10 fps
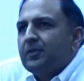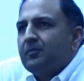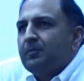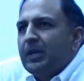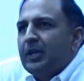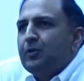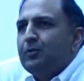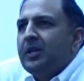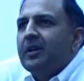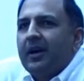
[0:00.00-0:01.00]
sort of
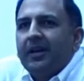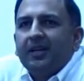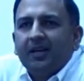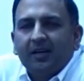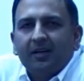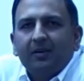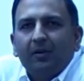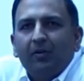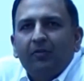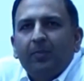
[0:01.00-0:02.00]
peculiar idea
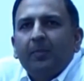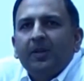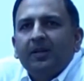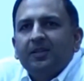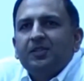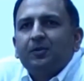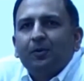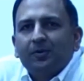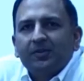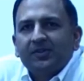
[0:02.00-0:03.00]
of public
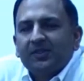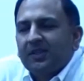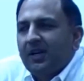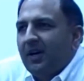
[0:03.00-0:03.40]
discourse.